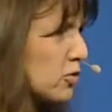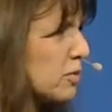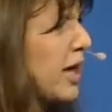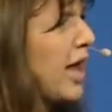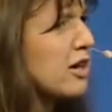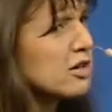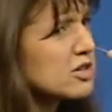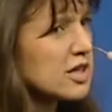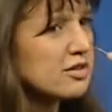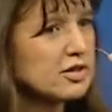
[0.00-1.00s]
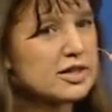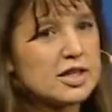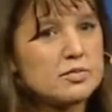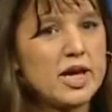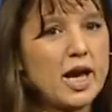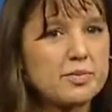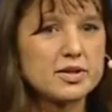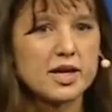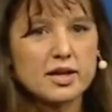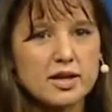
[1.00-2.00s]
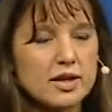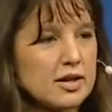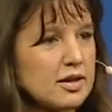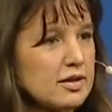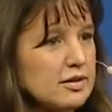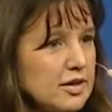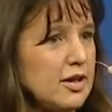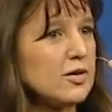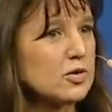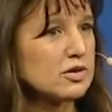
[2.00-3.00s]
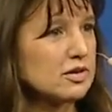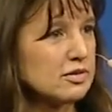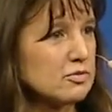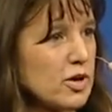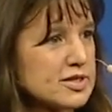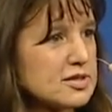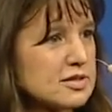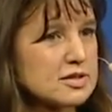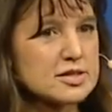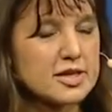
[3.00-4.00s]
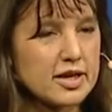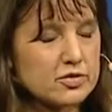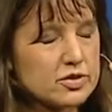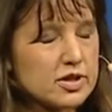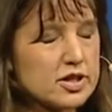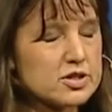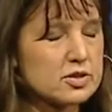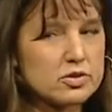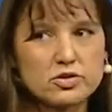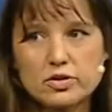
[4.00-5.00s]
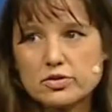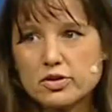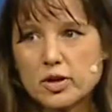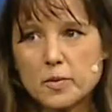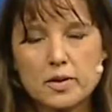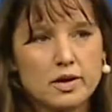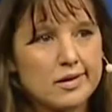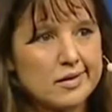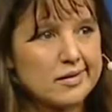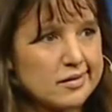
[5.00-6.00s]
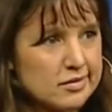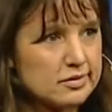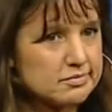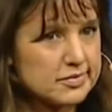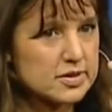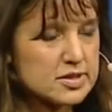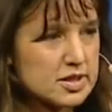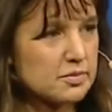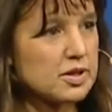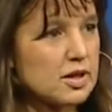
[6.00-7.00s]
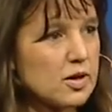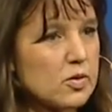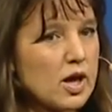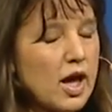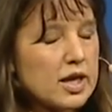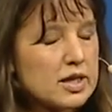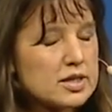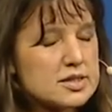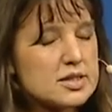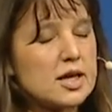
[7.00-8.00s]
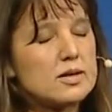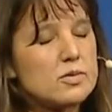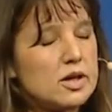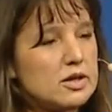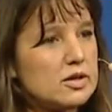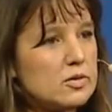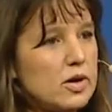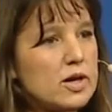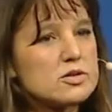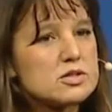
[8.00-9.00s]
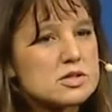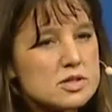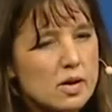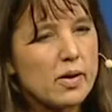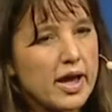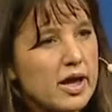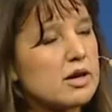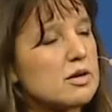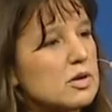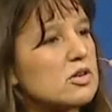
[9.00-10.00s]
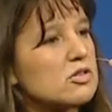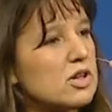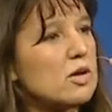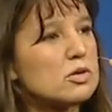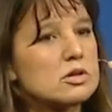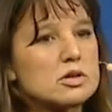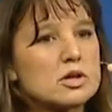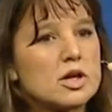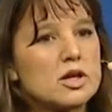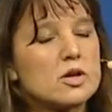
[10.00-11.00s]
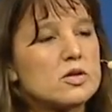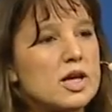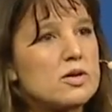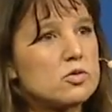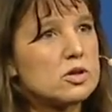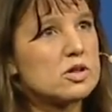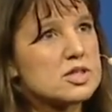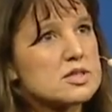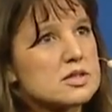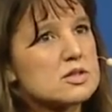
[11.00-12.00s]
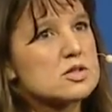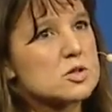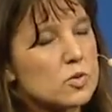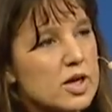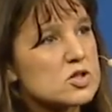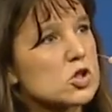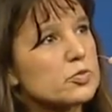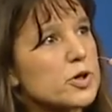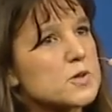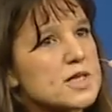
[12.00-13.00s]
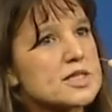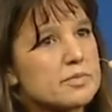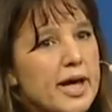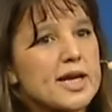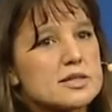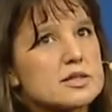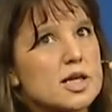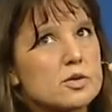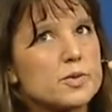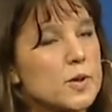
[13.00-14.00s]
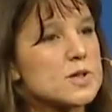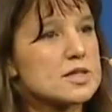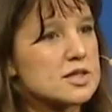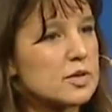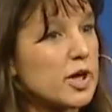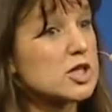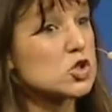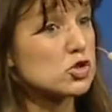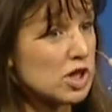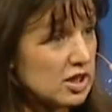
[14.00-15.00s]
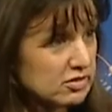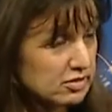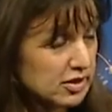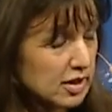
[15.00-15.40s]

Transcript: would be angry because I thought they'd be happy that you know the western side of the country was also there was something going on. And he said, well, you know what? I was so angry because they wouldn't you know they wouldn't listen to us or protest about us, and they were protesting about trees